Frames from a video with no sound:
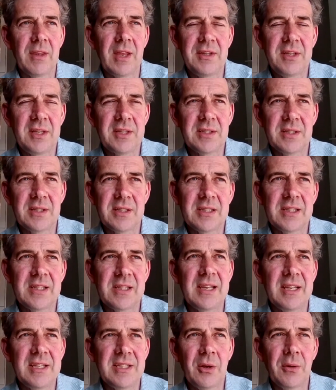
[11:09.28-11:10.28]
There doesn't
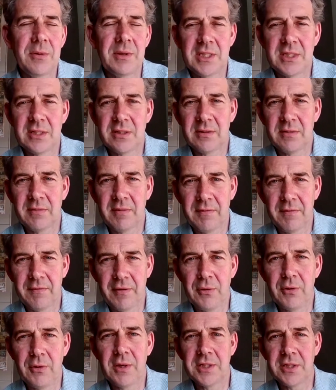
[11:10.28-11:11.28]
there's not this
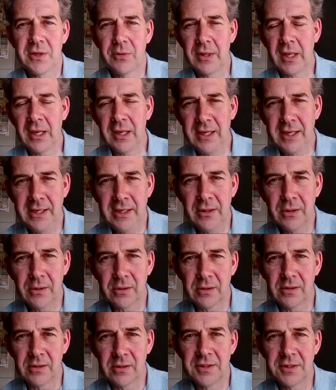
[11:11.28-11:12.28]
focus on the
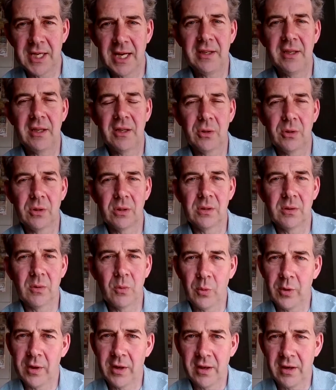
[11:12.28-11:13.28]
legal technical
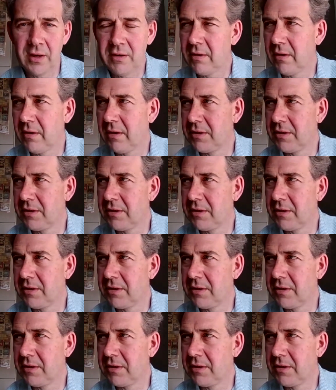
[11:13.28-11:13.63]
word